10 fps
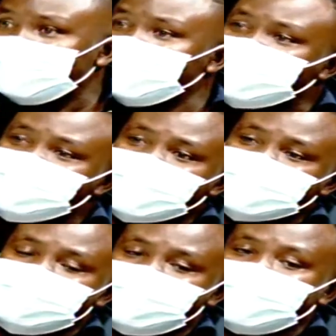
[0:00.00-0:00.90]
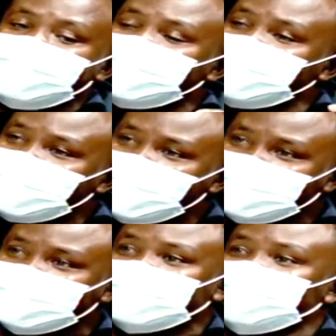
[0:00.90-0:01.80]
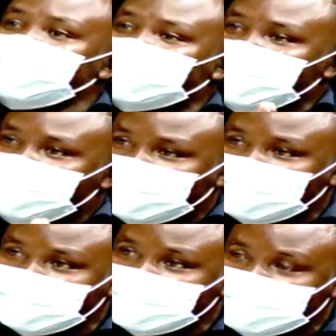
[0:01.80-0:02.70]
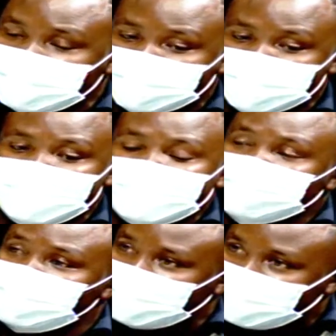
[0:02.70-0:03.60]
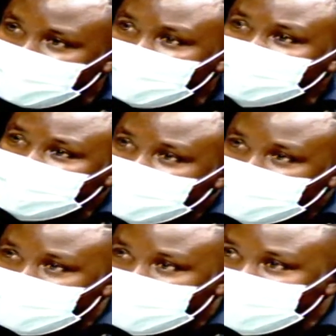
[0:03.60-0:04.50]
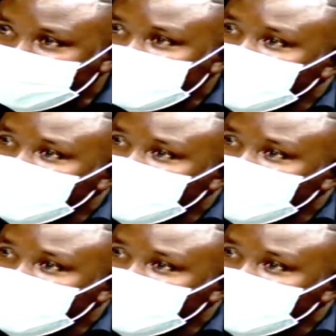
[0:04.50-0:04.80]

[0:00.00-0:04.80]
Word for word: it must be in the line that you are supporting these people to adhere to the rules,